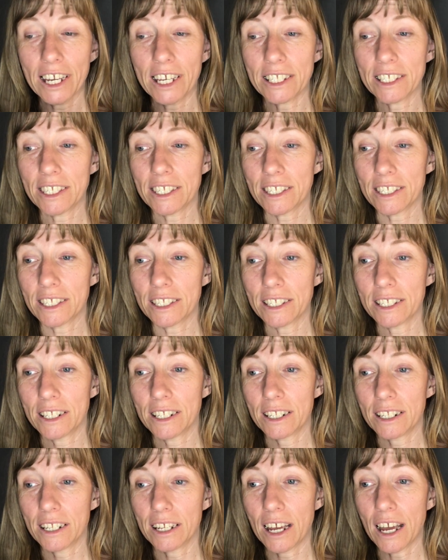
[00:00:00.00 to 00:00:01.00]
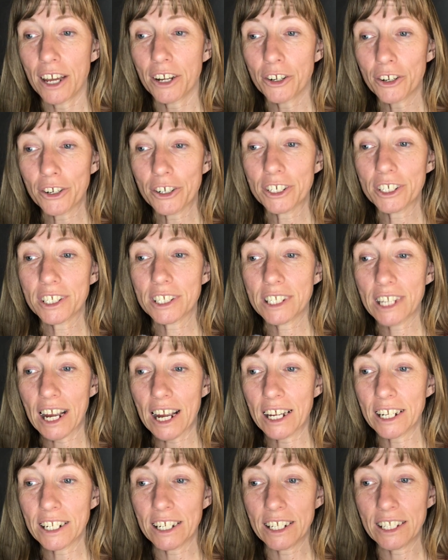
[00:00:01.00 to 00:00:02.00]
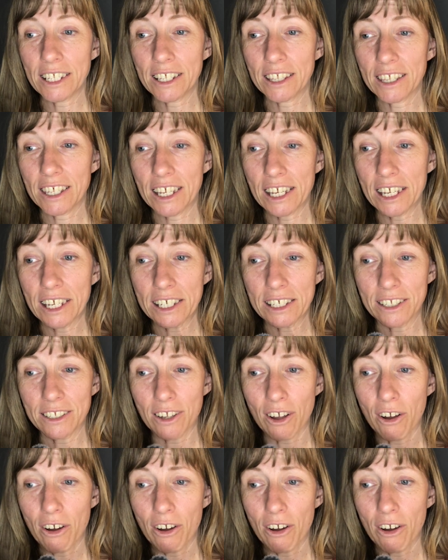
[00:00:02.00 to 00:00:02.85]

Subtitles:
It's understanding that things